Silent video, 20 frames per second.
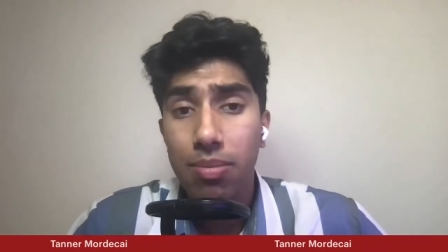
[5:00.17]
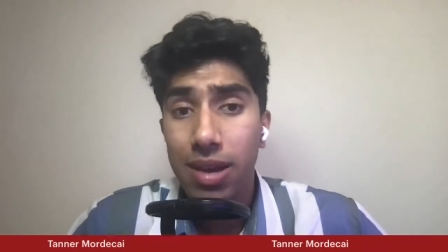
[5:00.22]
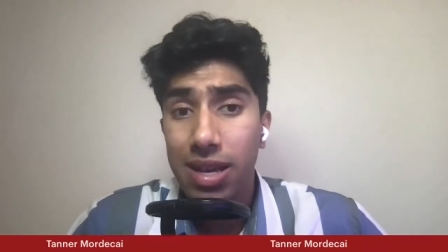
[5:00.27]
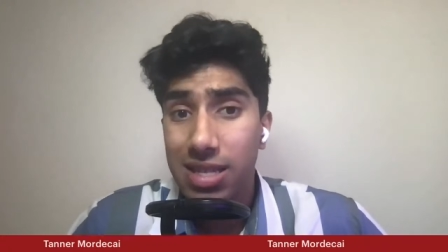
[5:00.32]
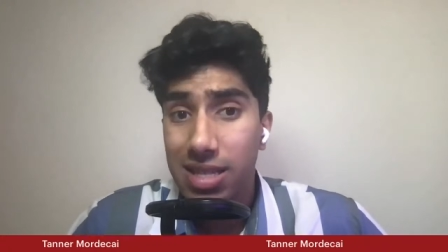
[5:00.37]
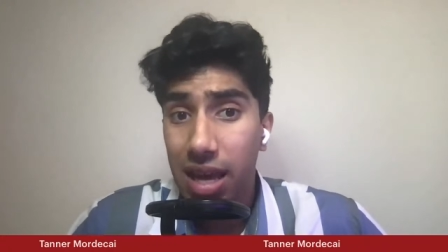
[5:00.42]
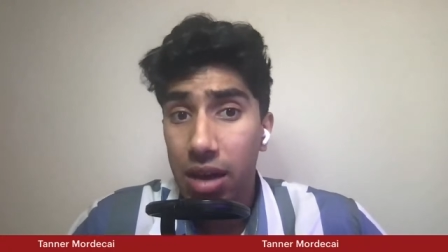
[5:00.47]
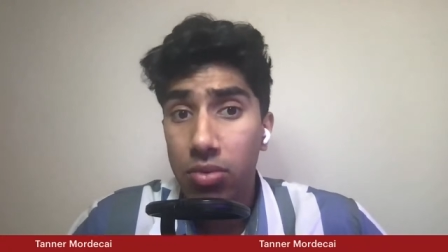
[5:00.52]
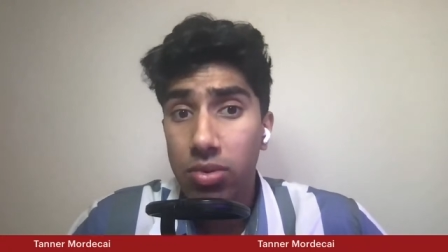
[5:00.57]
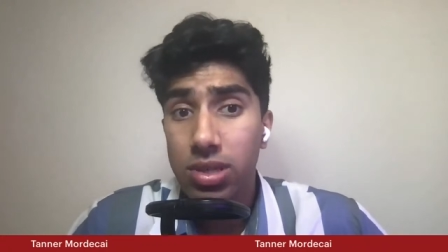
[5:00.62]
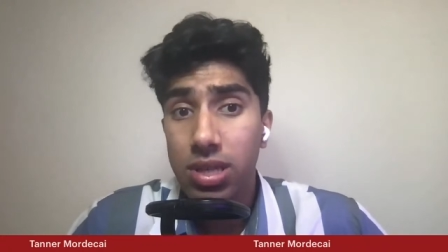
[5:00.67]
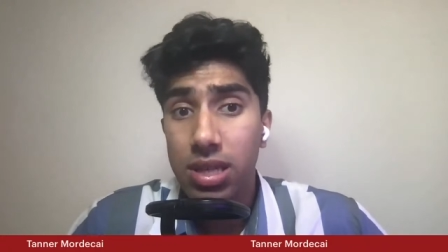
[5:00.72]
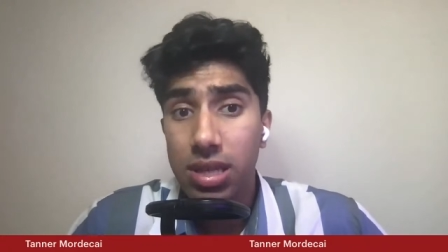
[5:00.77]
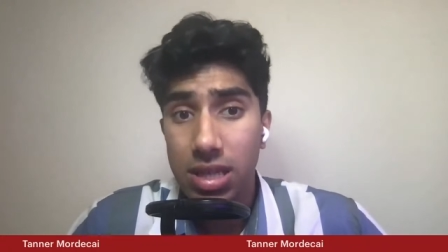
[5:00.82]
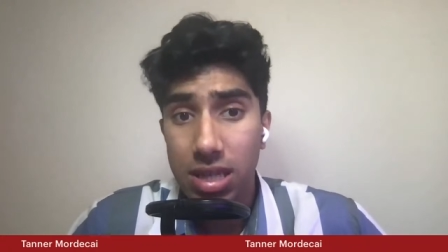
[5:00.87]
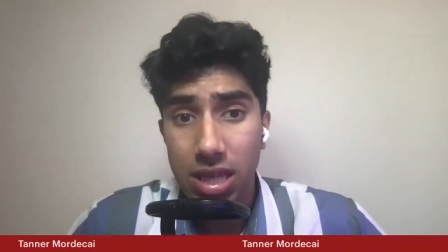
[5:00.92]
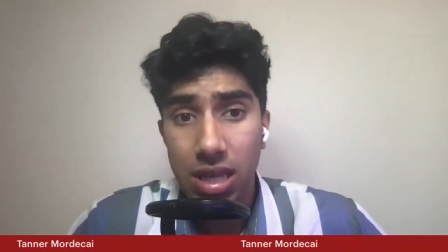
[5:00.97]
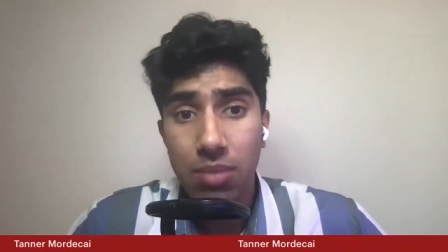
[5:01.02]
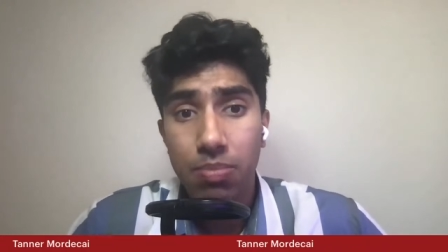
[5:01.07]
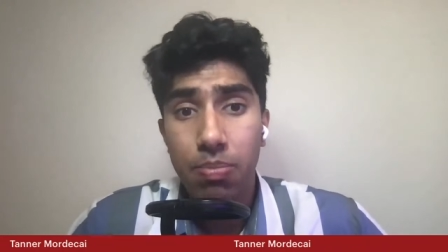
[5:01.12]
because that was a
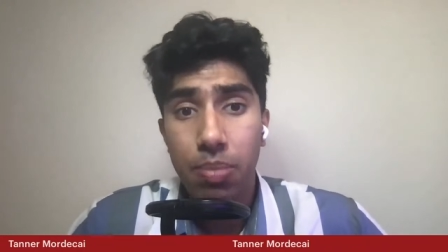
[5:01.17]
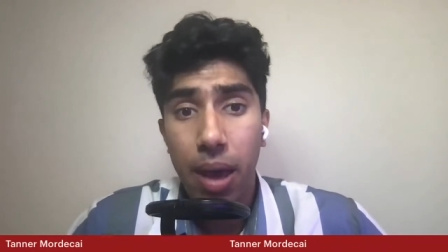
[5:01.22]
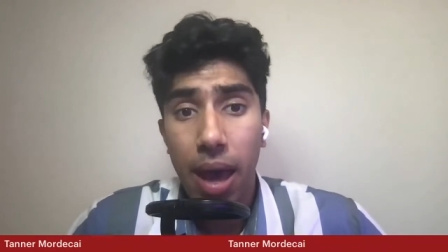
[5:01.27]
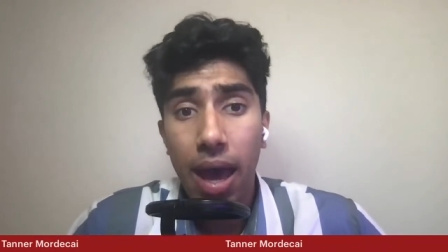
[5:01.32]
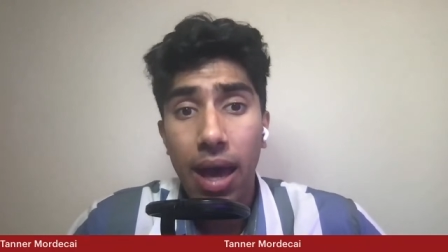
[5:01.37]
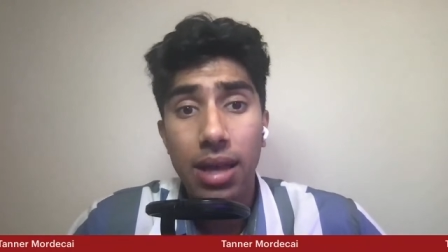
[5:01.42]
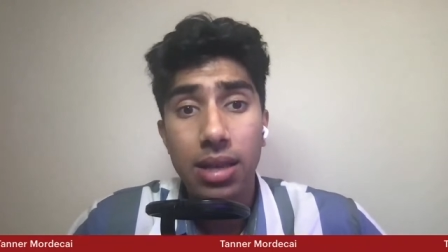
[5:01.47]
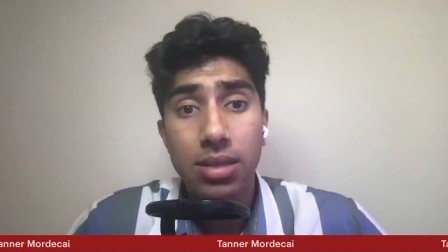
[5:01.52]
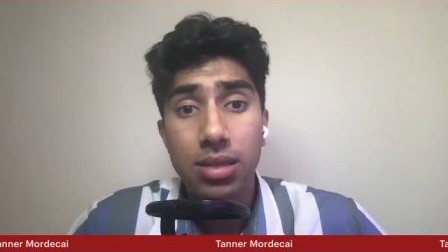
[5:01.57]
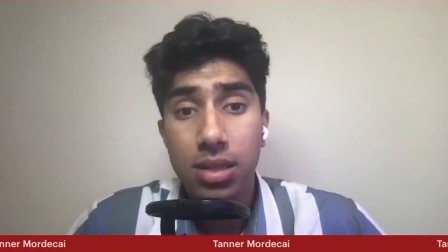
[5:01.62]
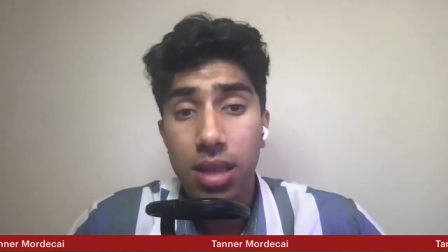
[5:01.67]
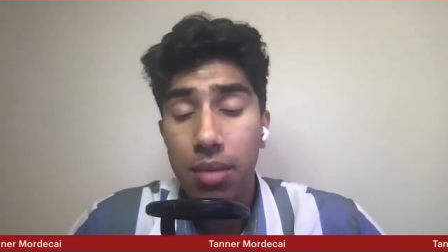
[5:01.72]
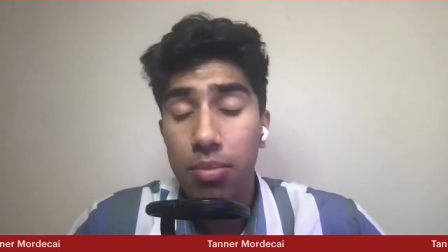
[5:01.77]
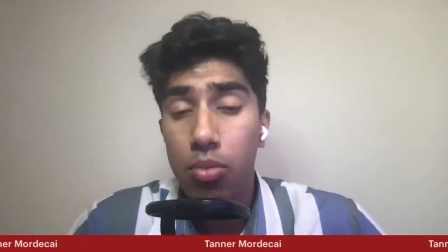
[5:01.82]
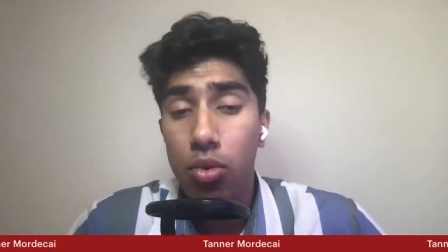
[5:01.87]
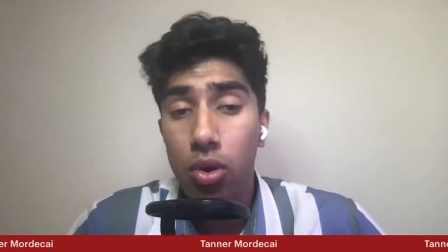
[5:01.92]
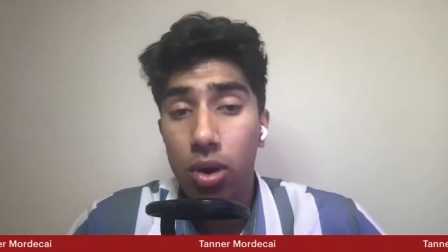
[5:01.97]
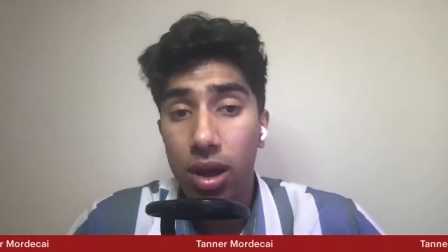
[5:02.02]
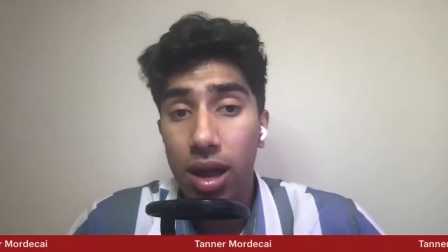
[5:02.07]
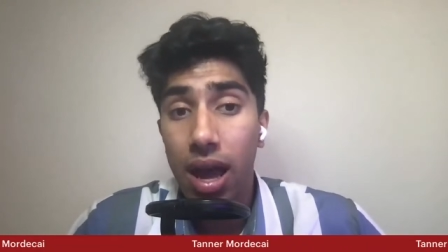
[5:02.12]
deep pass that
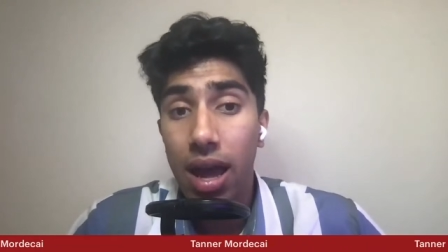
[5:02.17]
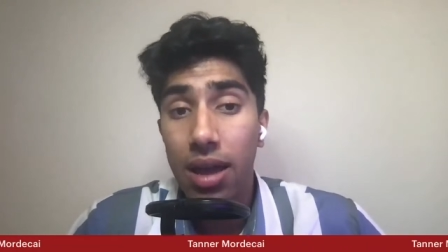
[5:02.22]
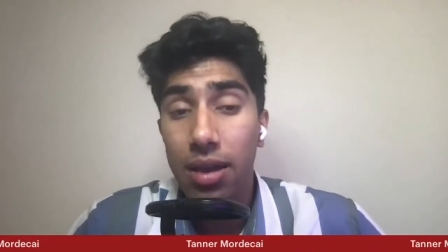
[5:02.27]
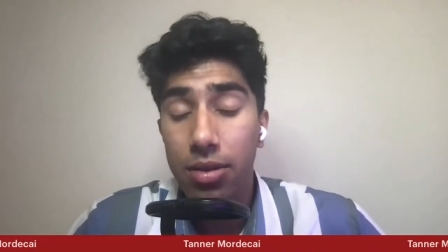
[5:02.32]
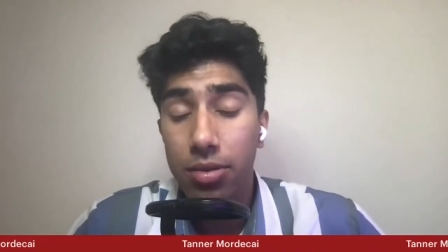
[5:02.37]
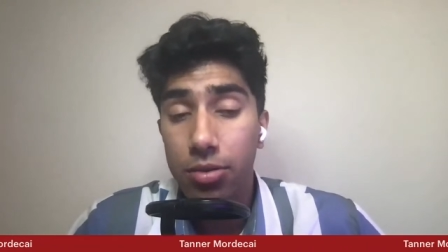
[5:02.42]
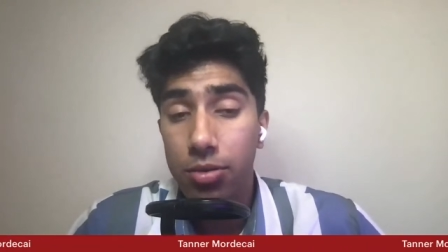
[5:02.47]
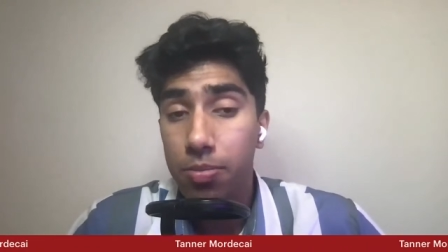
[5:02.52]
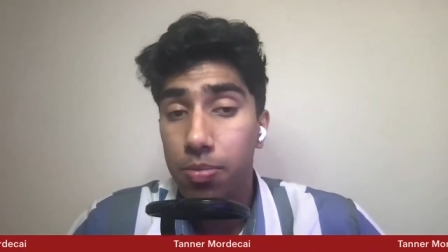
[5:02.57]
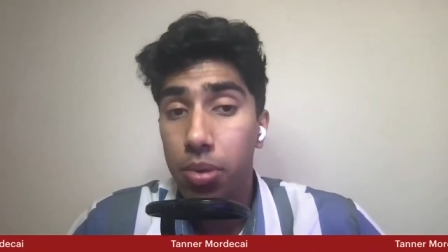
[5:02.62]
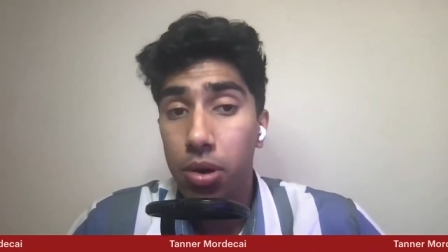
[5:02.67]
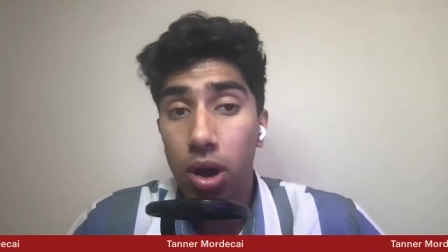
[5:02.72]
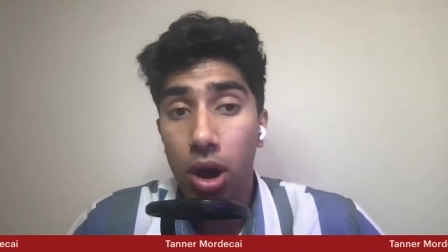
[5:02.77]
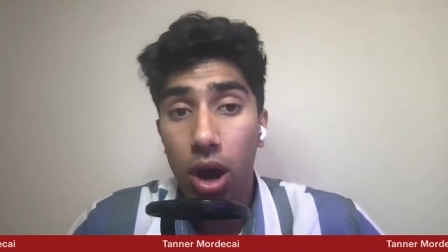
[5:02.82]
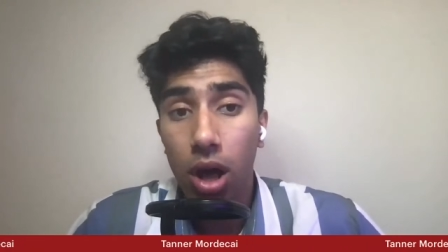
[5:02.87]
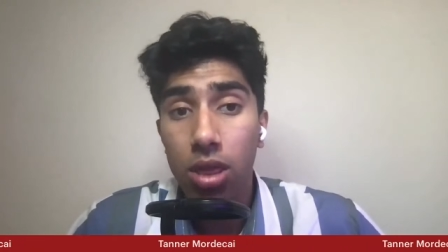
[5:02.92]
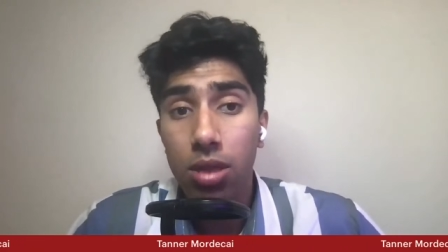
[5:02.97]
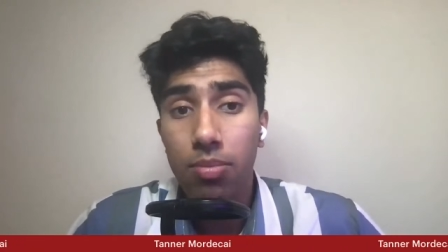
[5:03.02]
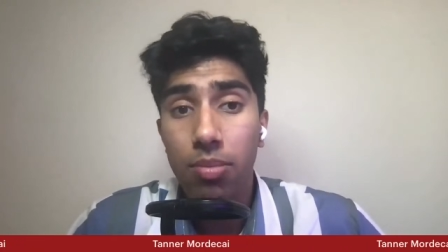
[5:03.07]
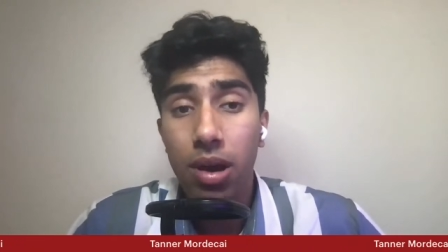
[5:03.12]
Mordecai had put
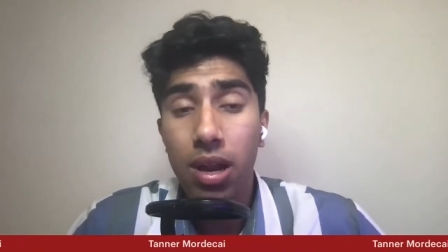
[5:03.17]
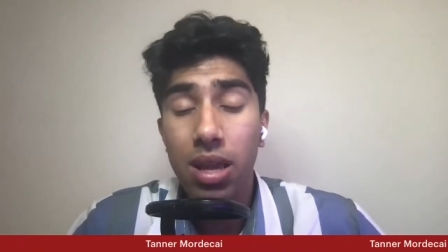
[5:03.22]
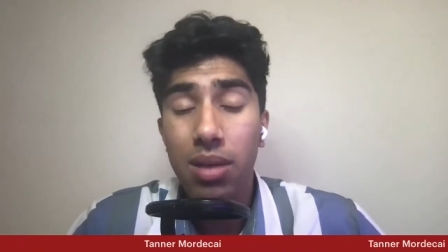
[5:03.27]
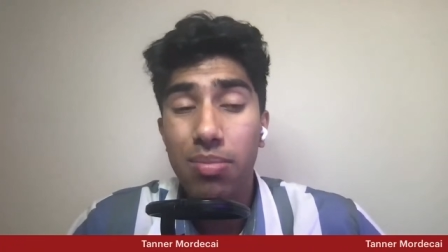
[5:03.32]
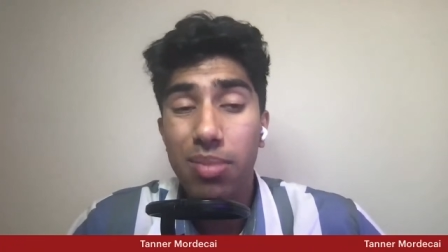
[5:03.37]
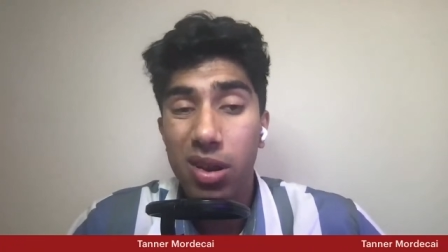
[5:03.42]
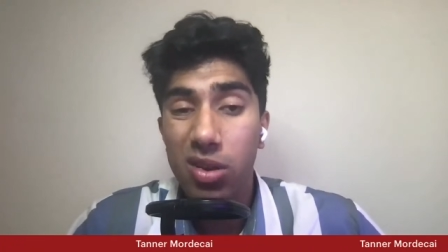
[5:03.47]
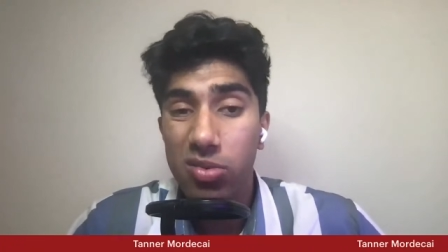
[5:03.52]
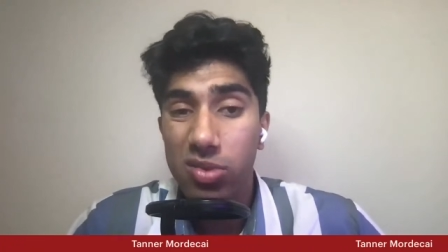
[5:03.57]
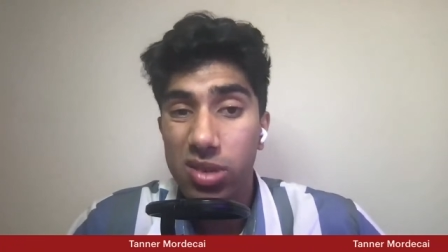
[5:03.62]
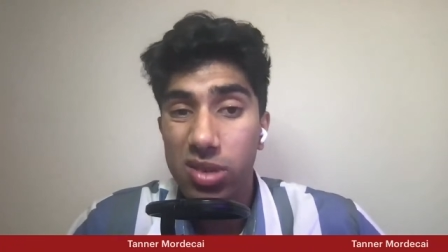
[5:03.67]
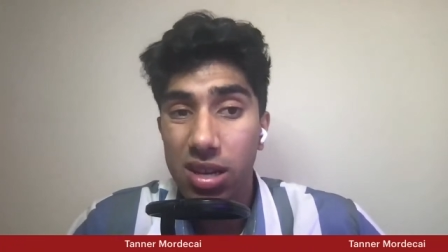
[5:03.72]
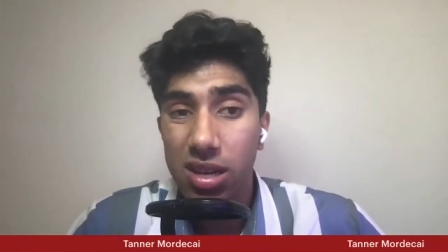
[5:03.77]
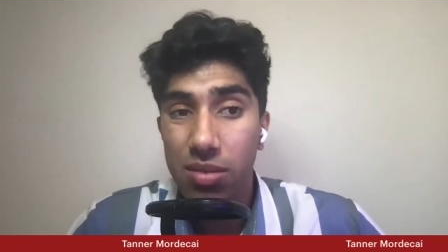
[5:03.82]
on the money, but it was